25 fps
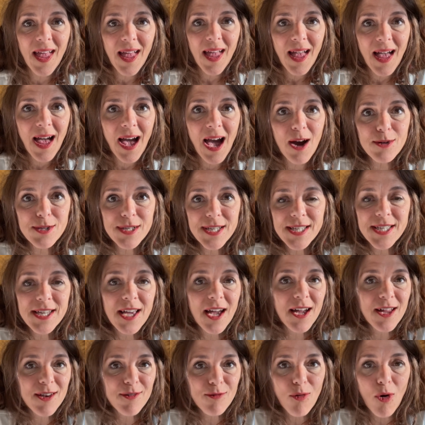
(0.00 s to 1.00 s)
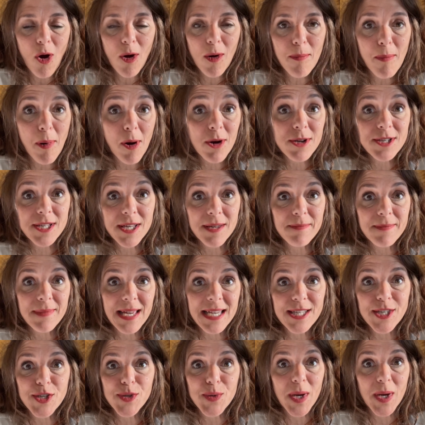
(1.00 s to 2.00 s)
How to turn rock bottom
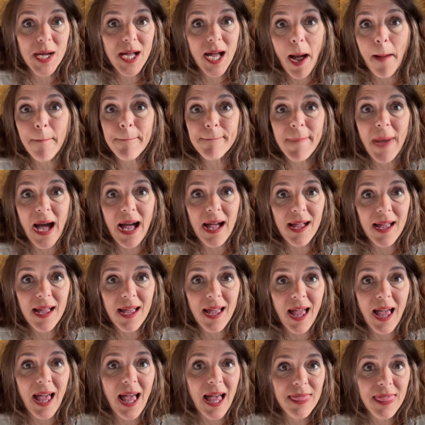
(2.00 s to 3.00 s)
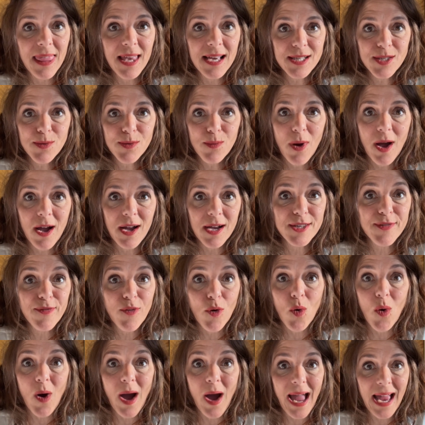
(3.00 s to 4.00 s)
into a comeback, and this works
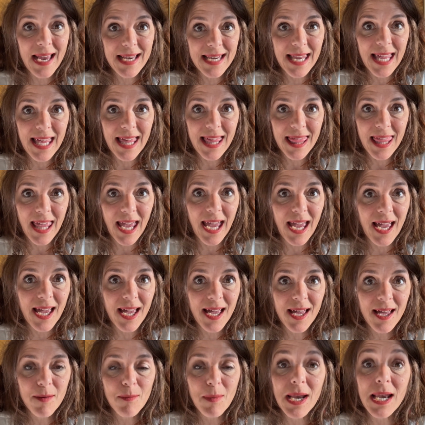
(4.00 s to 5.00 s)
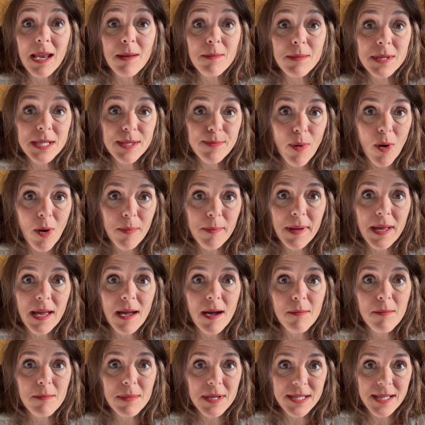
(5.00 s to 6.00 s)
for anything. My name is Poppy.
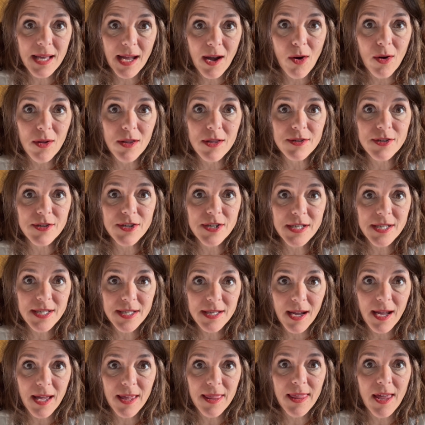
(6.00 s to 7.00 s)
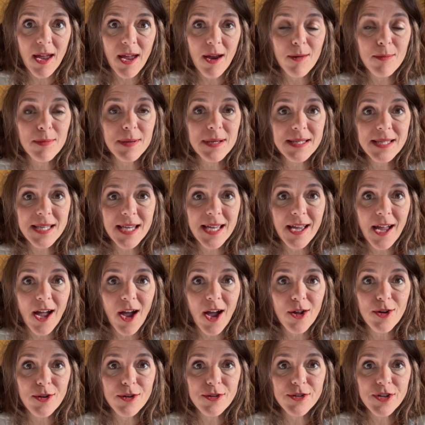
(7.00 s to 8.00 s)
I'm a psychologist, psychotherapist and
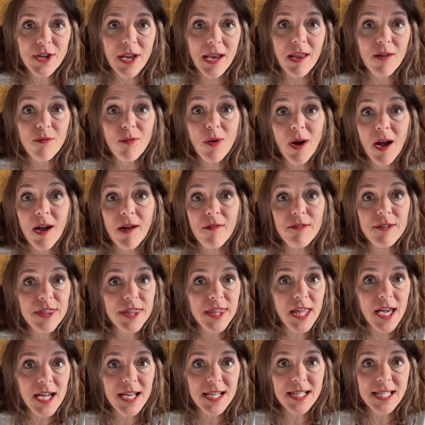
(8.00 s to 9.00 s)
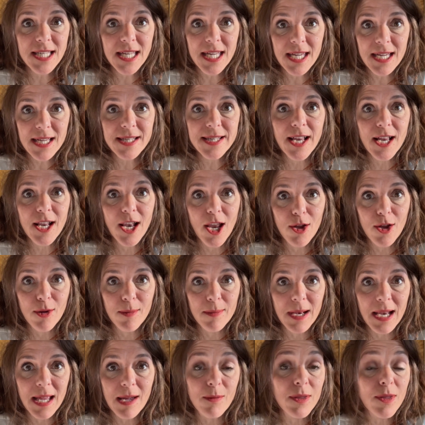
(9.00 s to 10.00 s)
coach, and I've worked for 30 years
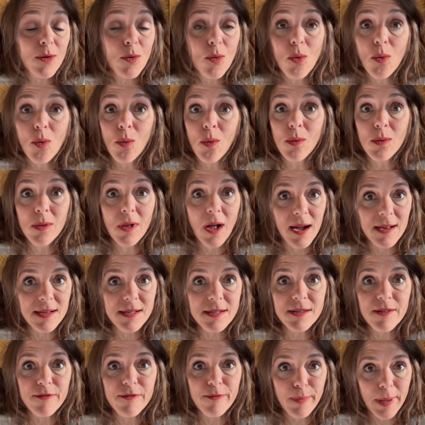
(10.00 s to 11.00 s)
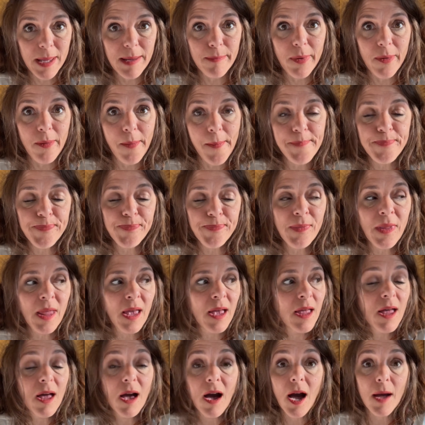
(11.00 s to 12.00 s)
globally with all kinds of people.
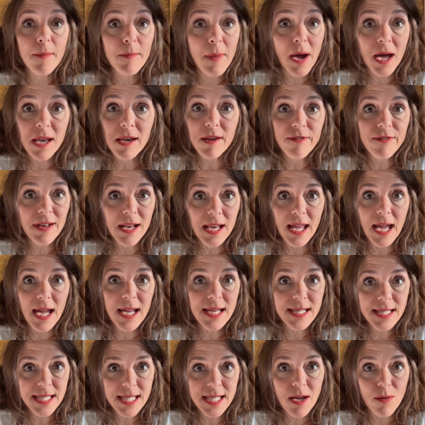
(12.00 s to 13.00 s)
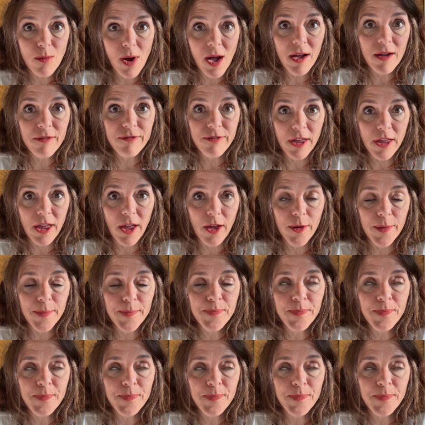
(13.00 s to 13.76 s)
I'm unaffiliated. I work for you.